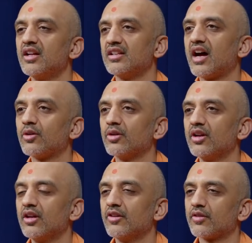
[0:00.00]
Now,
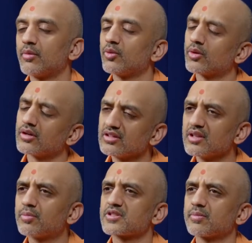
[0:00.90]
from a
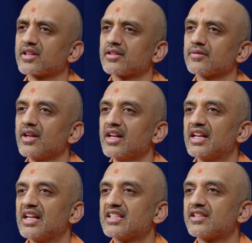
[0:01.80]
worldly perspective,
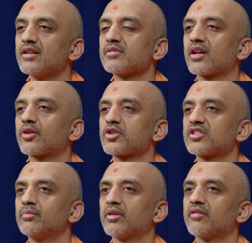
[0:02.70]
it seems that
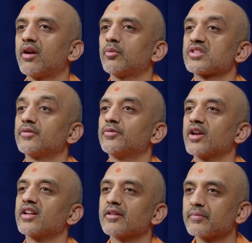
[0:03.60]
Krishna Bhagwan was
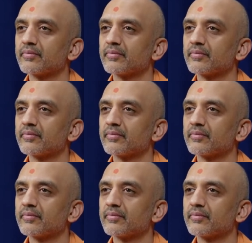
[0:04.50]
afraid.